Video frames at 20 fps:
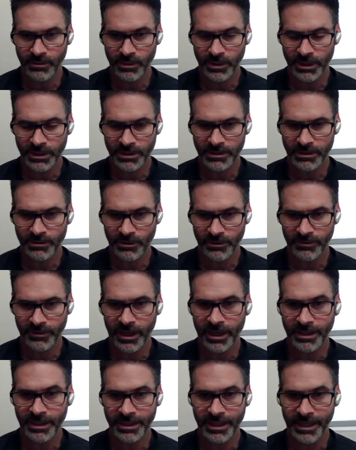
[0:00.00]
is sort of
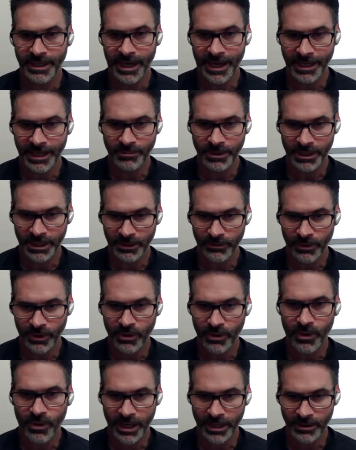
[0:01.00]
undeniably
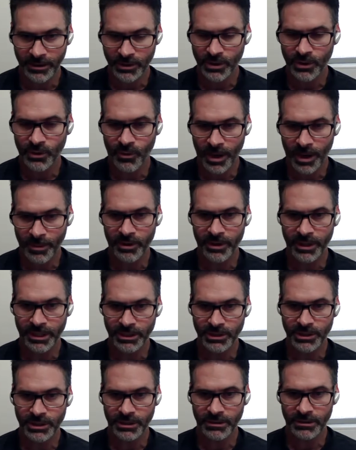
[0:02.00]
requires
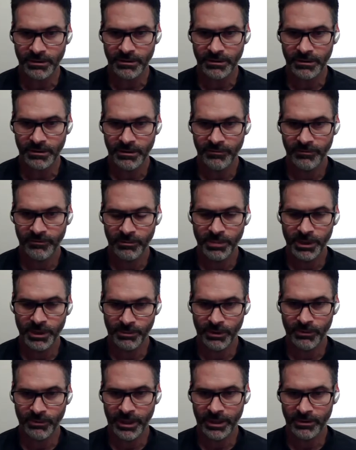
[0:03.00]
cooperation from
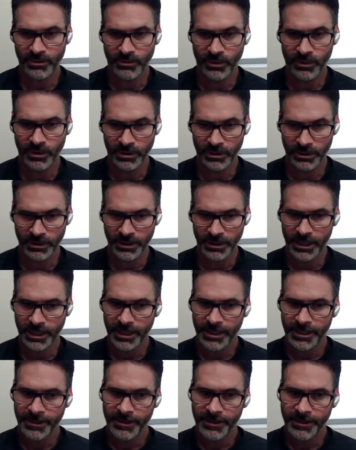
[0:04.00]
people around the world